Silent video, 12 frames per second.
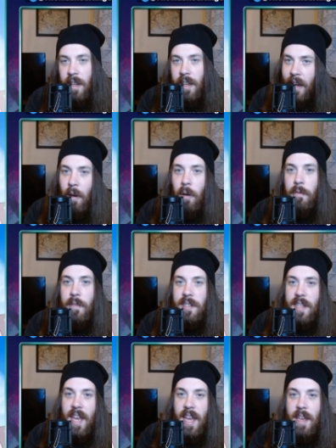Now,
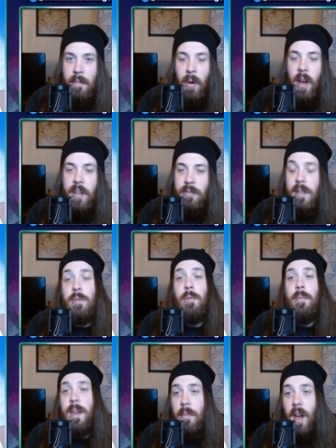obviously, by
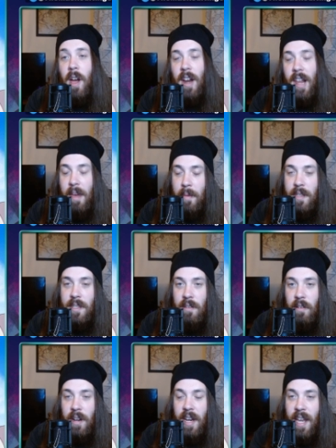transforming him earlier means he's
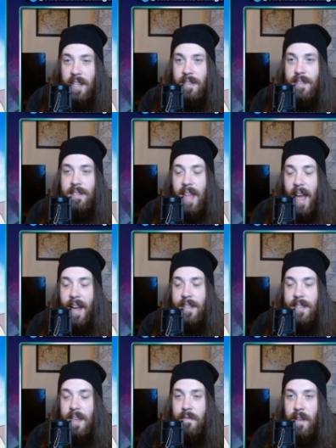not going to get to stack
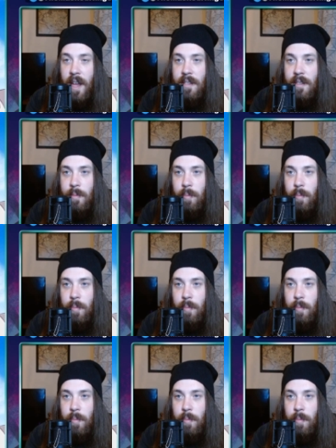defense.